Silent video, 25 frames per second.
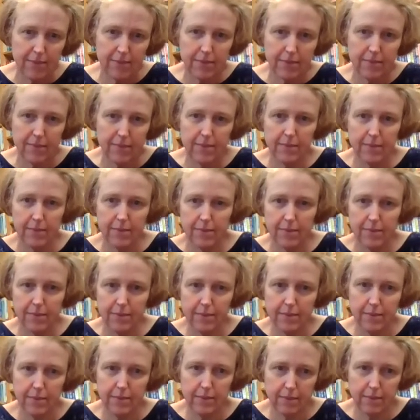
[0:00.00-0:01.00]

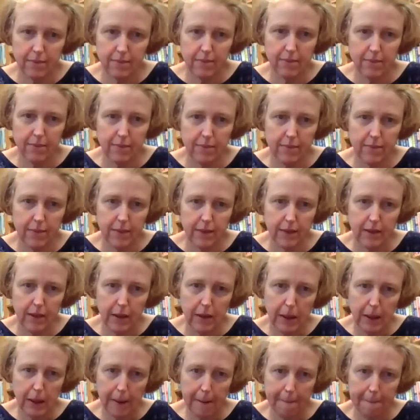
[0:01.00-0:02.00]

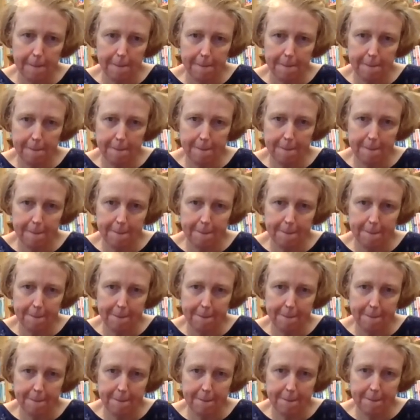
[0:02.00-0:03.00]

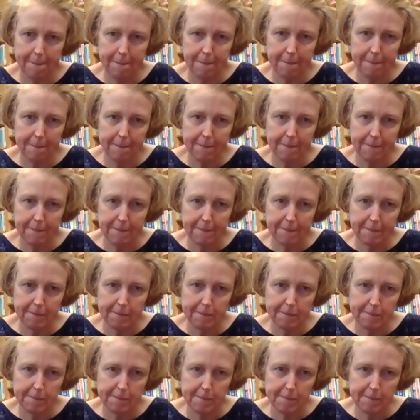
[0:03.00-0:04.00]

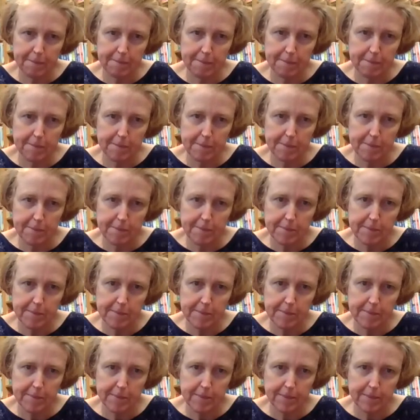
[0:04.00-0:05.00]

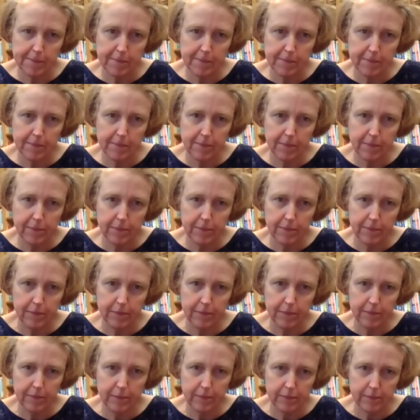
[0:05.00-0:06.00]

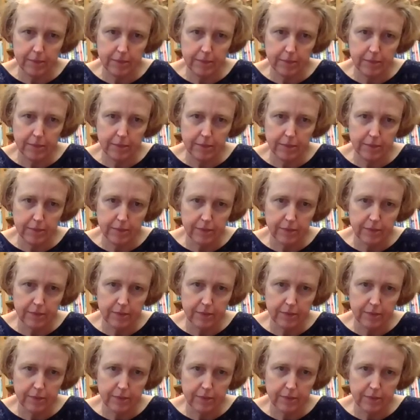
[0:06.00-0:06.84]
[no speech]